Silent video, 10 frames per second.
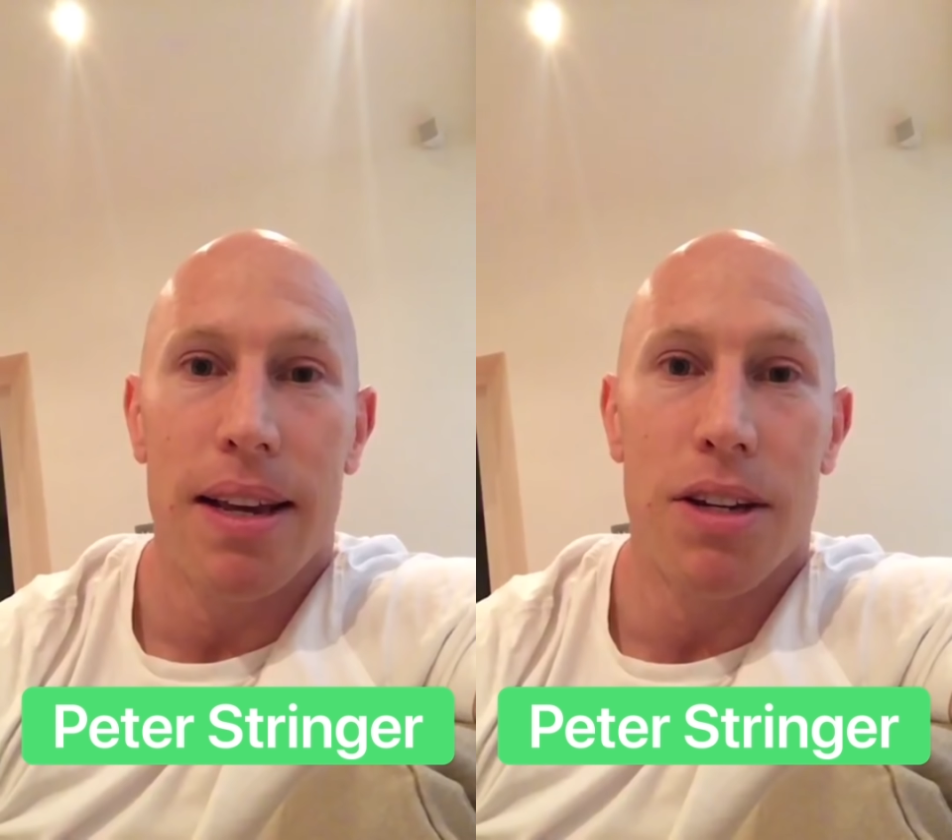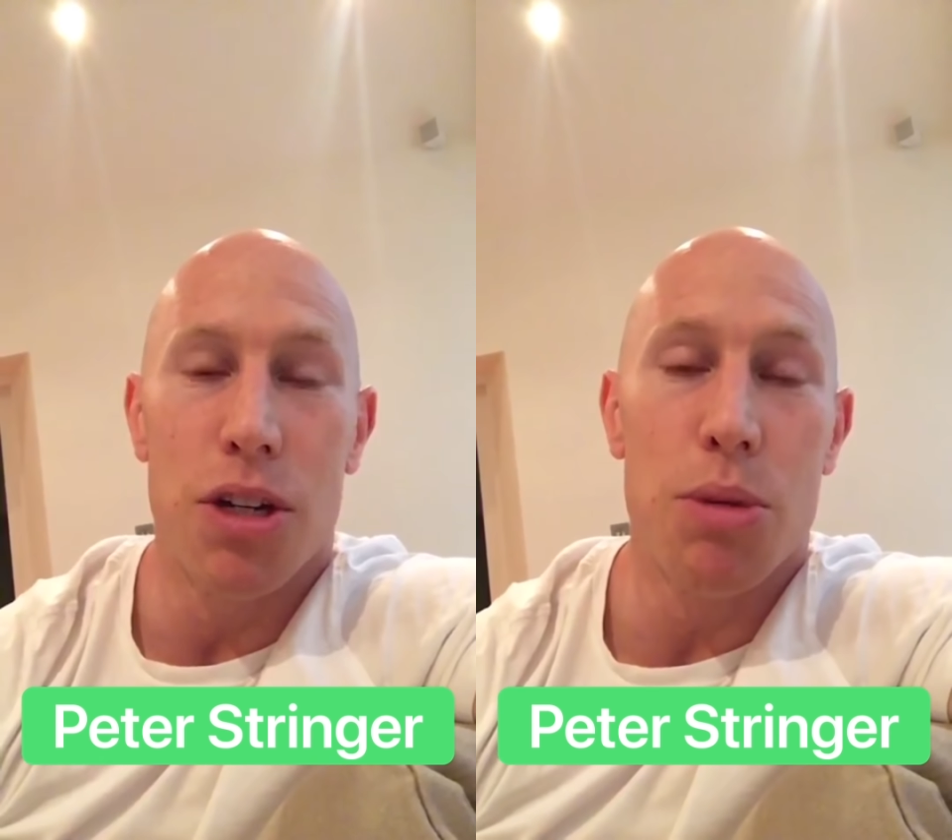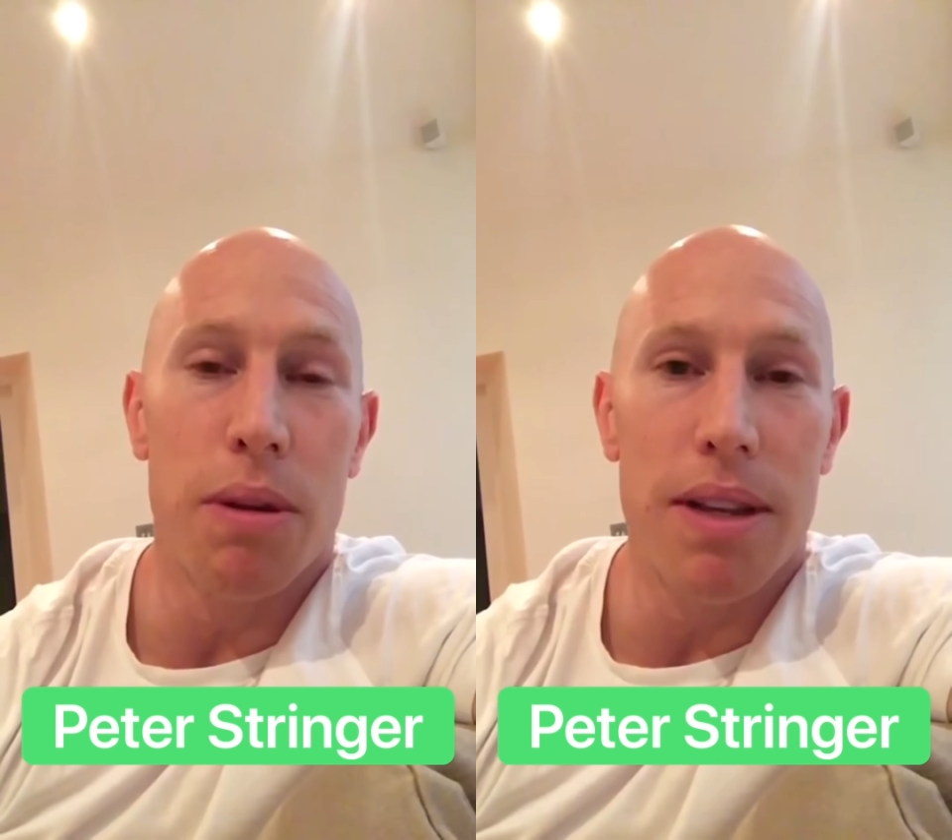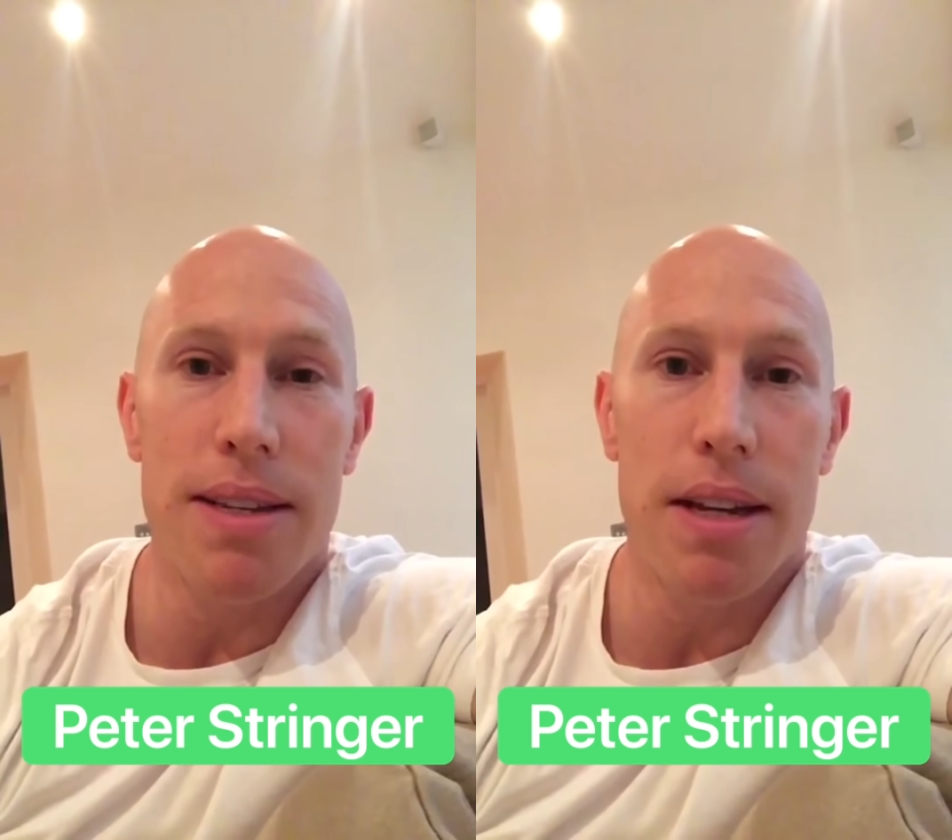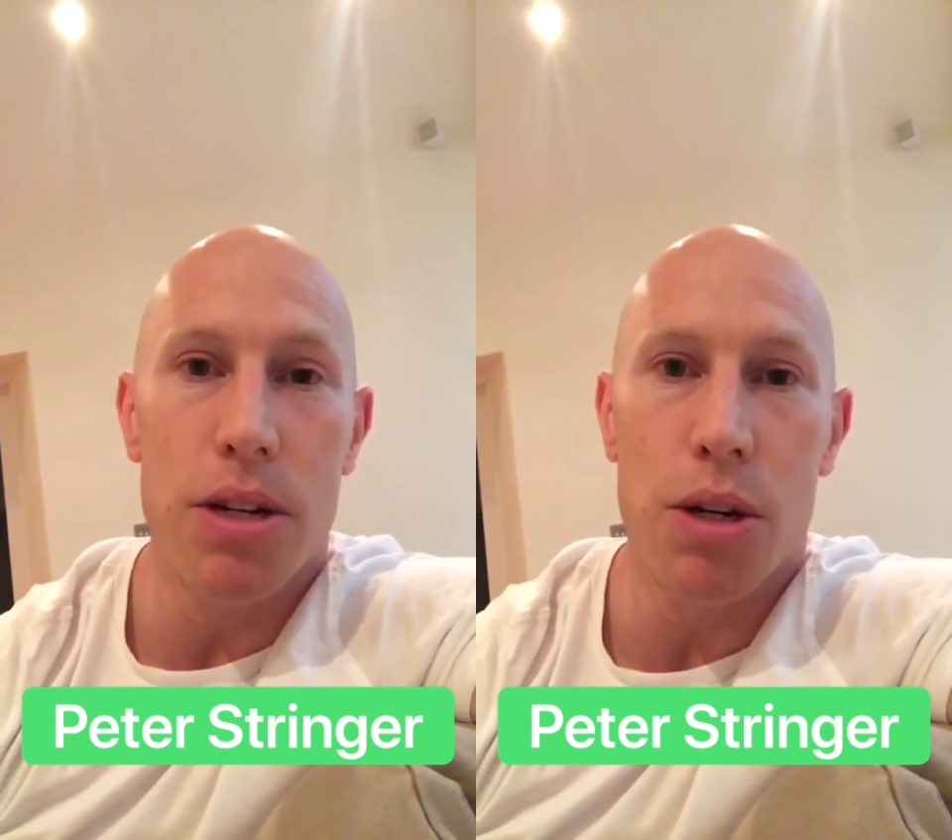Just wanted to
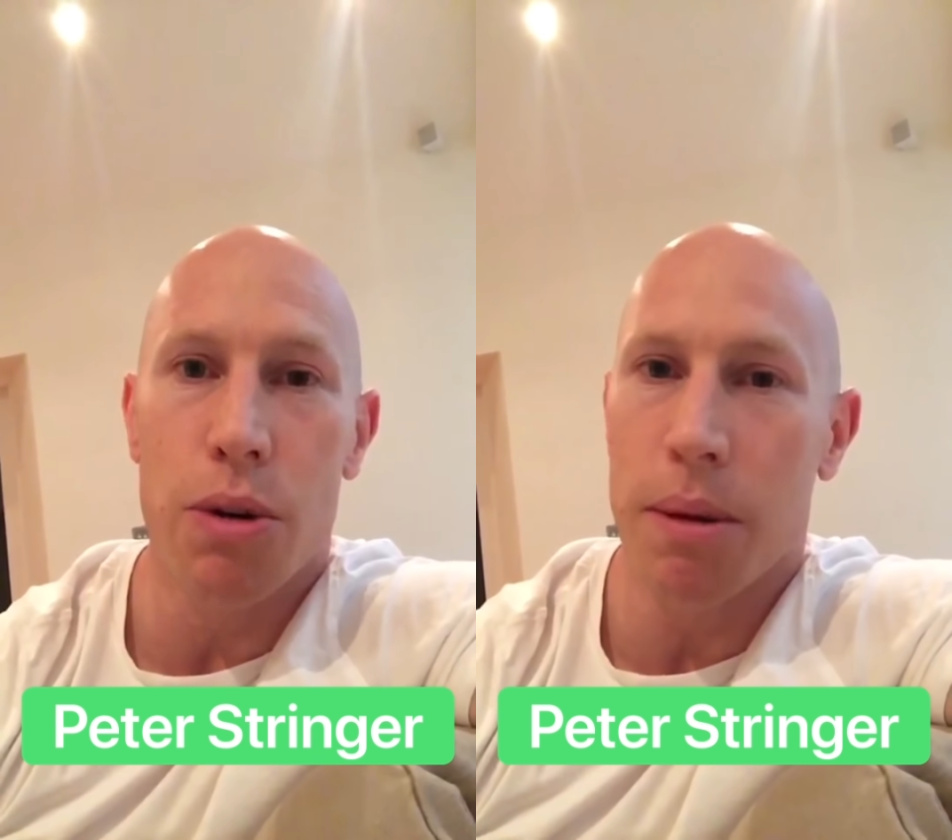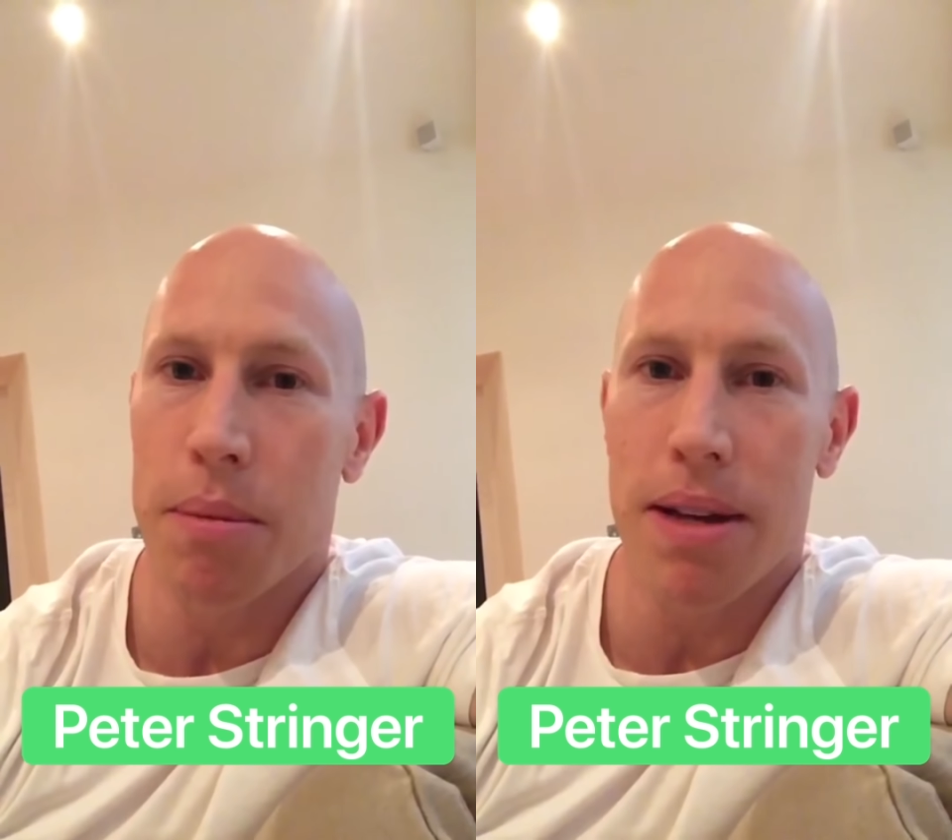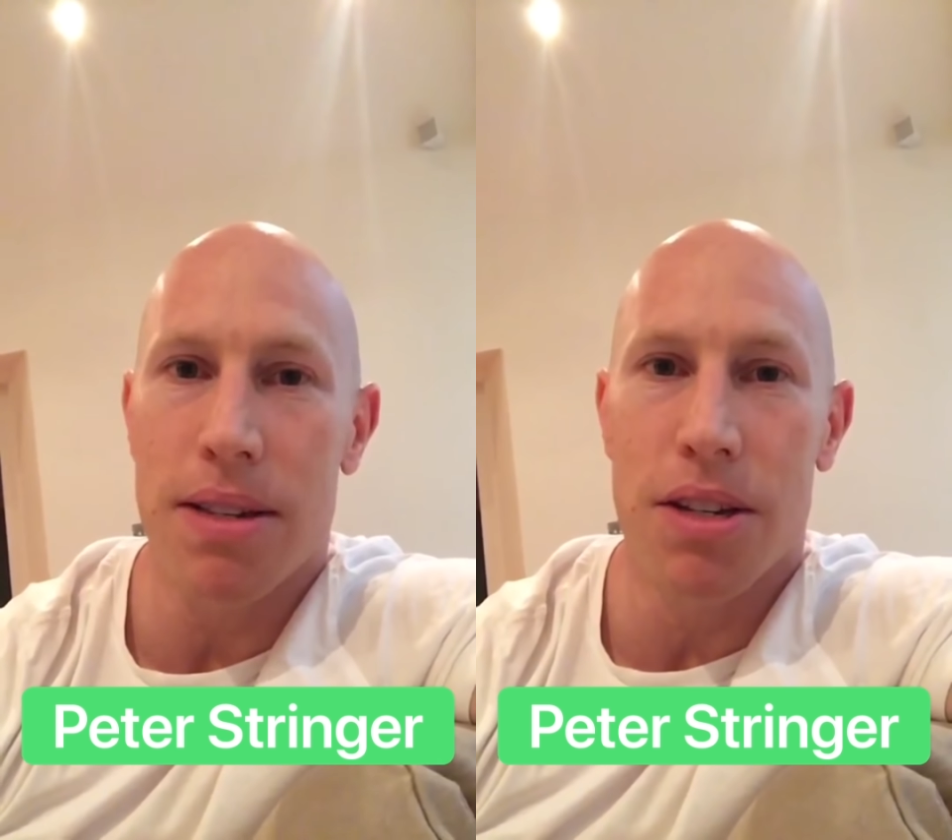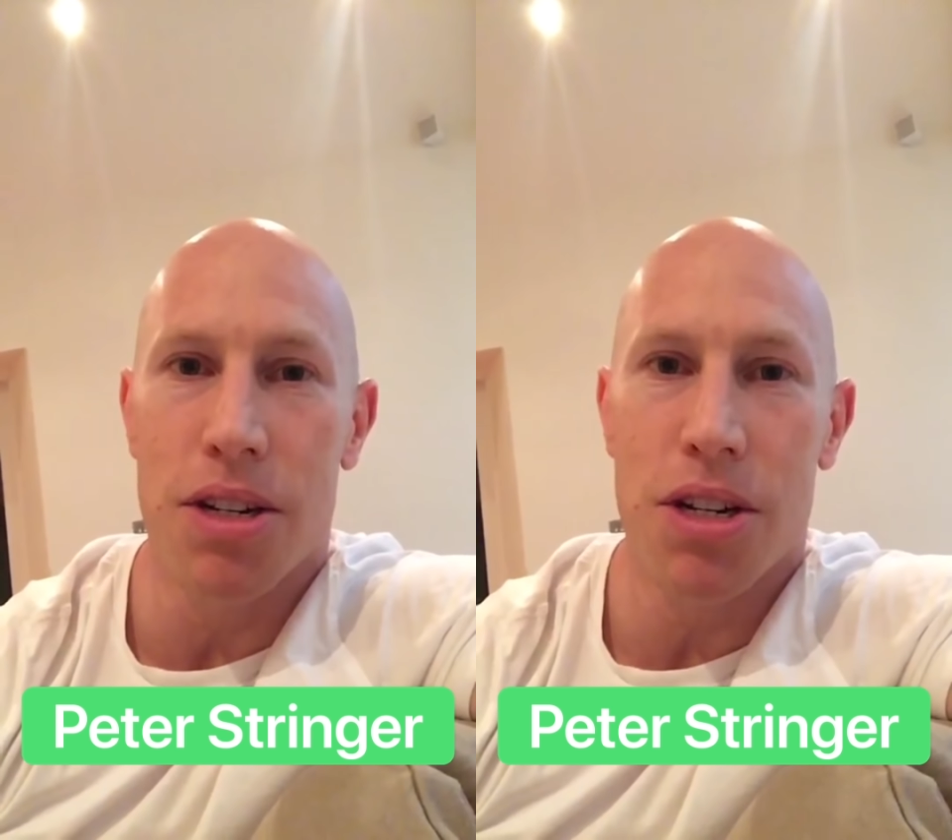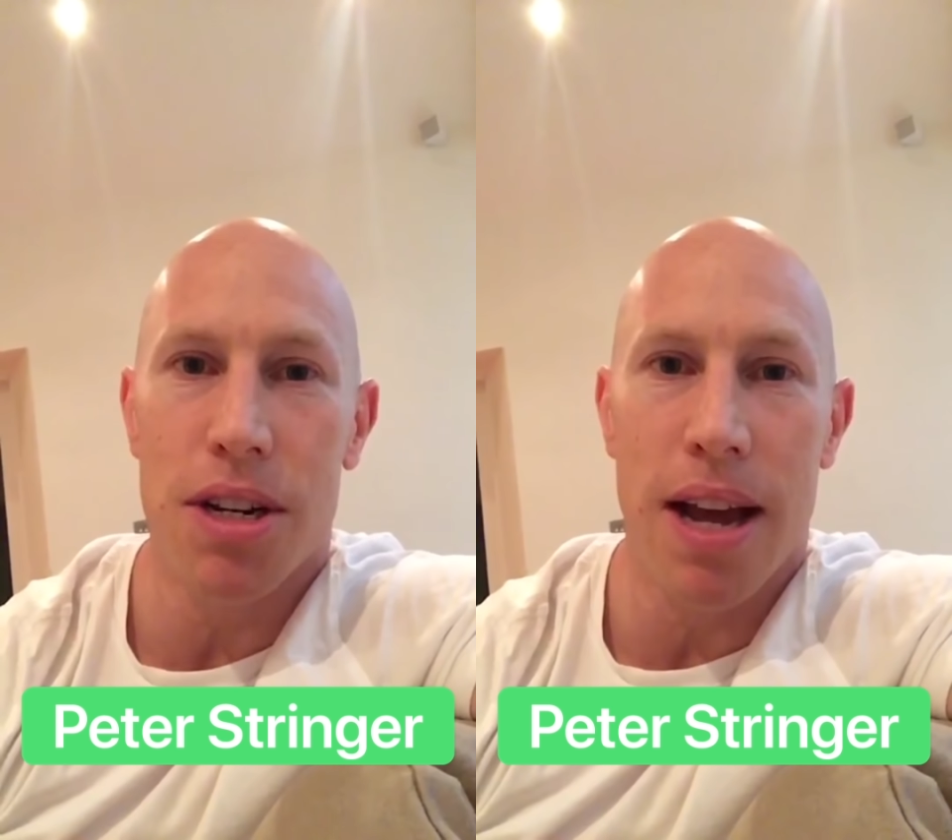send you a quick message